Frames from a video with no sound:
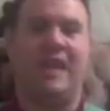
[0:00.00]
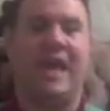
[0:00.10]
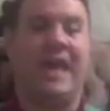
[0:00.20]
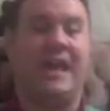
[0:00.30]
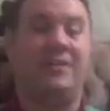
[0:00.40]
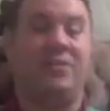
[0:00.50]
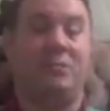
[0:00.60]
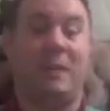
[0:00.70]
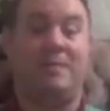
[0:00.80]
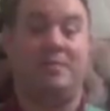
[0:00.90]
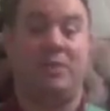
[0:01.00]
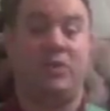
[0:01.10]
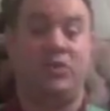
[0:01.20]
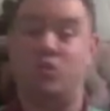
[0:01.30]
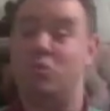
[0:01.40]
announced that the babies had been under
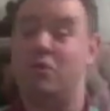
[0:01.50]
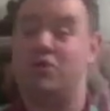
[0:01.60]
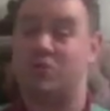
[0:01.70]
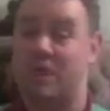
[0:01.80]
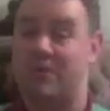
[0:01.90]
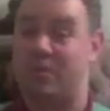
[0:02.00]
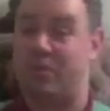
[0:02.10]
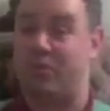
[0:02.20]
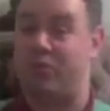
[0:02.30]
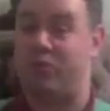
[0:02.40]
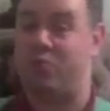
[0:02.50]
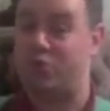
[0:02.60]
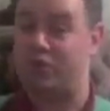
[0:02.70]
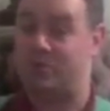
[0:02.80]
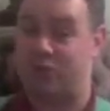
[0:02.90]
too much stress to put them through the
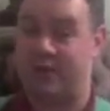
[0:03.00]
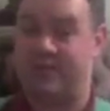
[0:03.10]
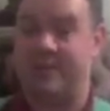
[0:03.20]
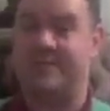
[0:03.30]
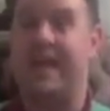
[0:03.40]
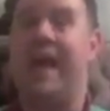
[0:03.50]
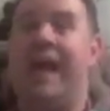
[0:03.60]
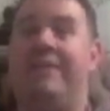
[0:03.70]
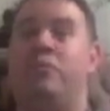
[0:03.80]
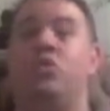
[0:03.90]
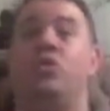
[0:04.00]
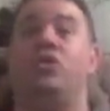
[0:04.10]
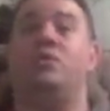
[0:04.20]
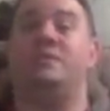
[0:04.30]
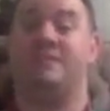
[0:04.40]
pushing process, and they were going to
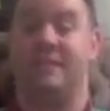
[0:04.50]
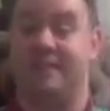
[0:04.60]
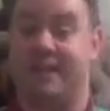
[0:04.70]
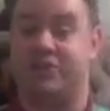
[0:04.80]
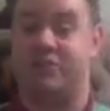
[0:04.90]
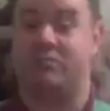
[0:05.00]
do a C-section.